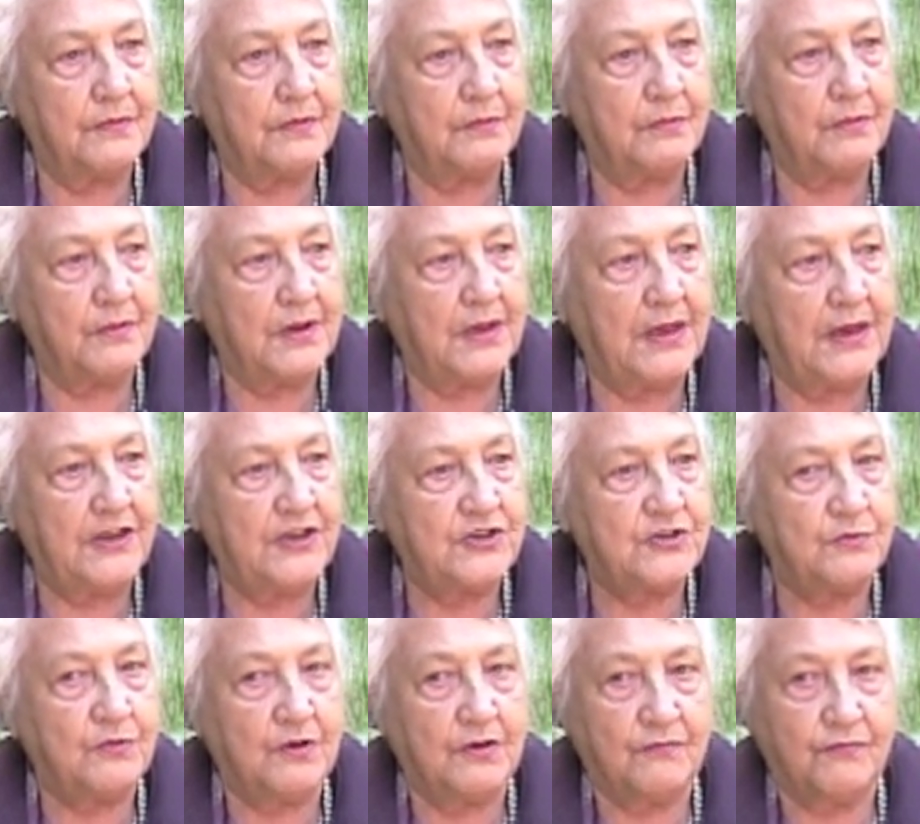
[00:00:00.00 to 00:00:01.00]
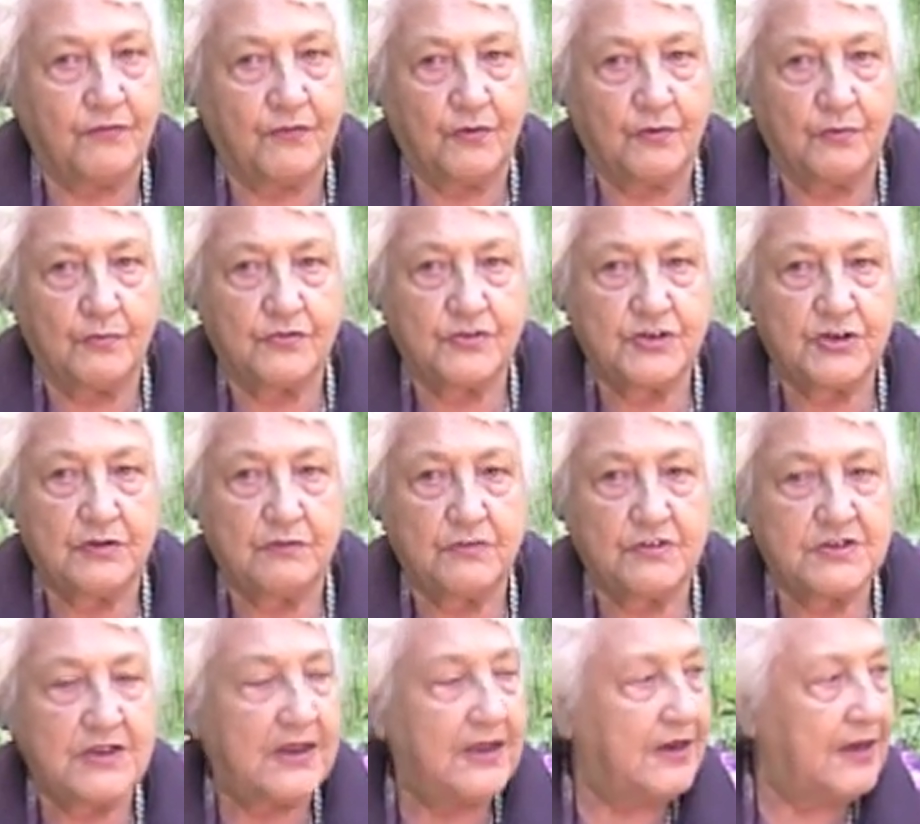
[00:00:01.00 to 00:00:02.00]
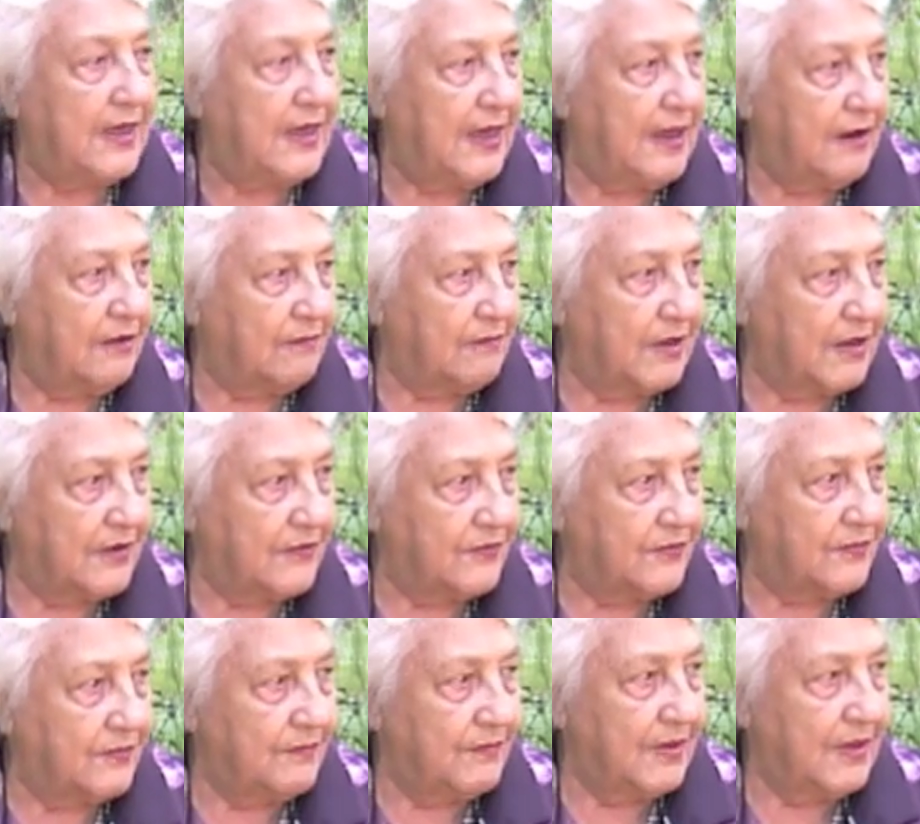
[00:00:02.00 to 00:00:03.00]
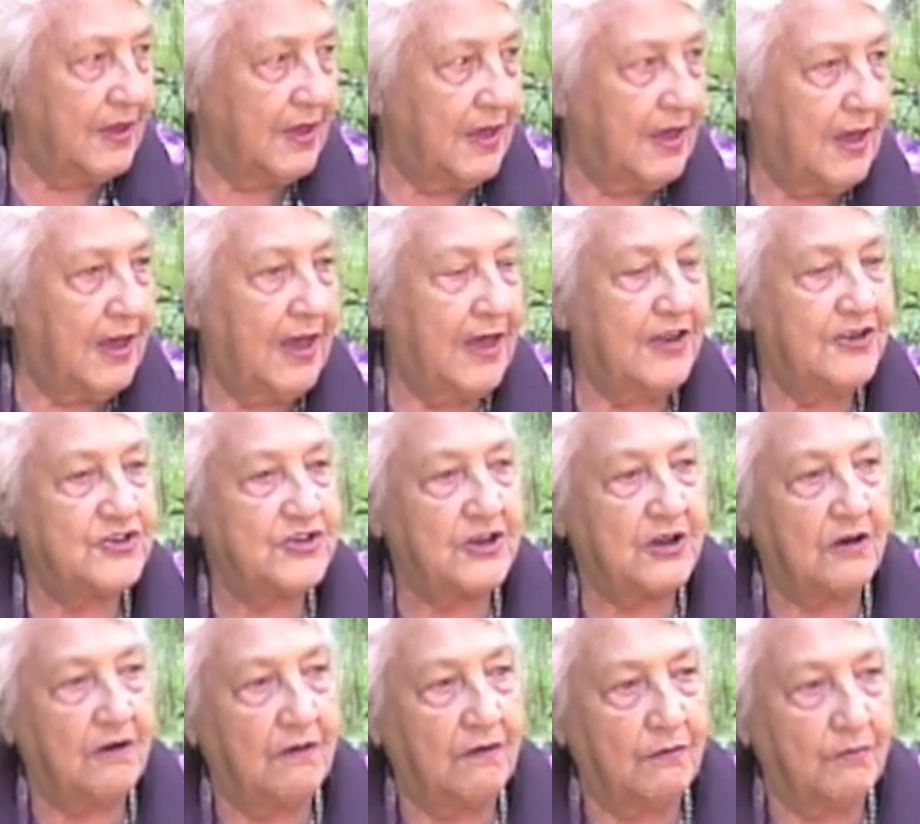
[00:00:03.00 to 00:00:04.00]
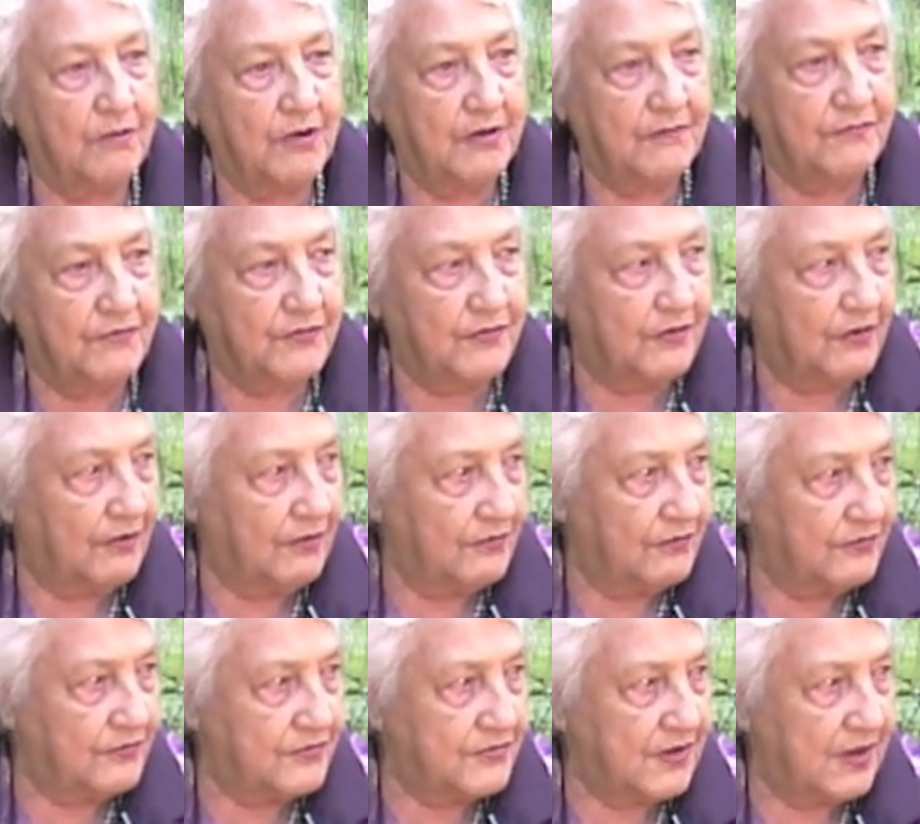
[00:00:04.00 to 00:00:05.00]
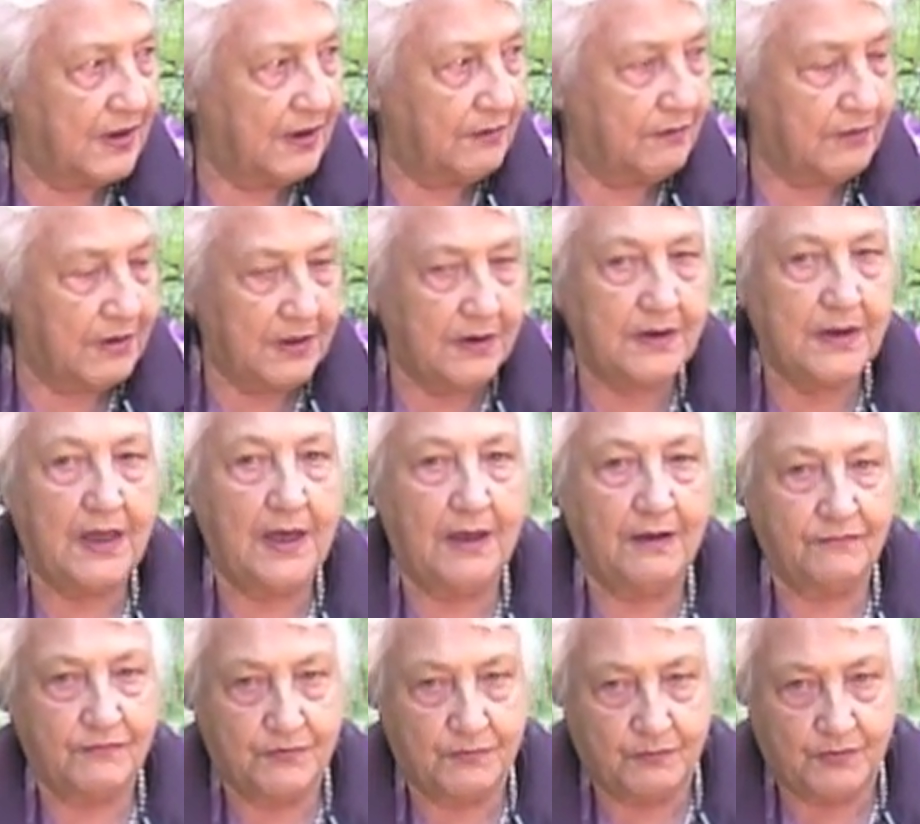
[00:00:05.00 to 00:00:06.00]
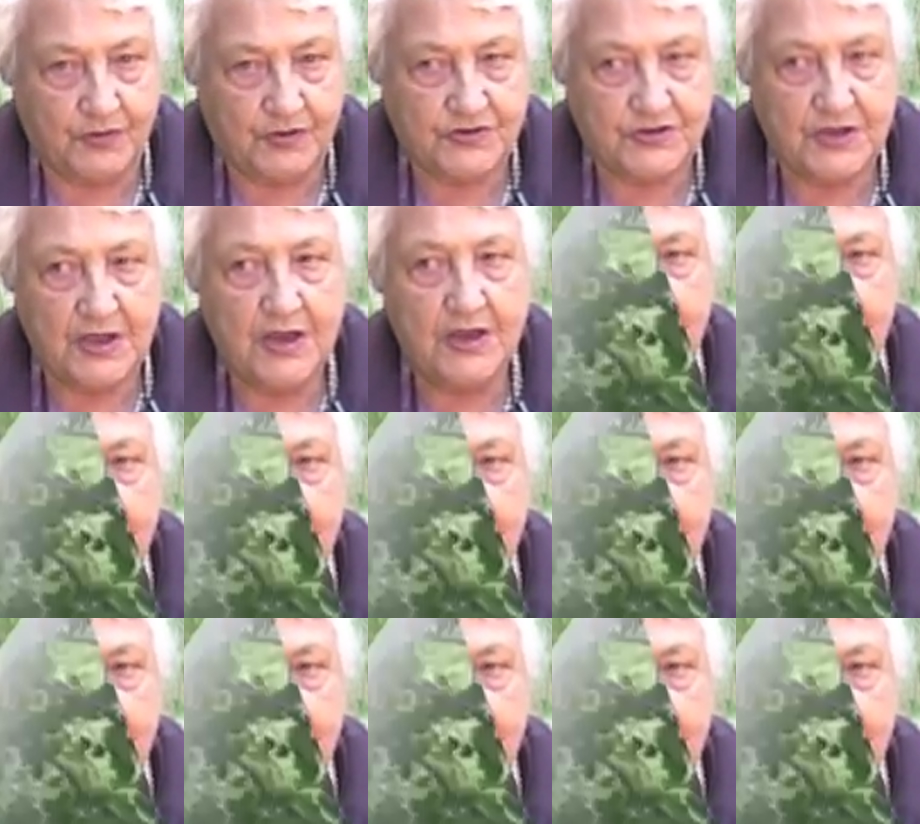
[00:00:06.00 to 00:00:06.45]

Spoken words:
the lady she worked for was Lady Harriet, and she called one of her daughters Harriet afterwards.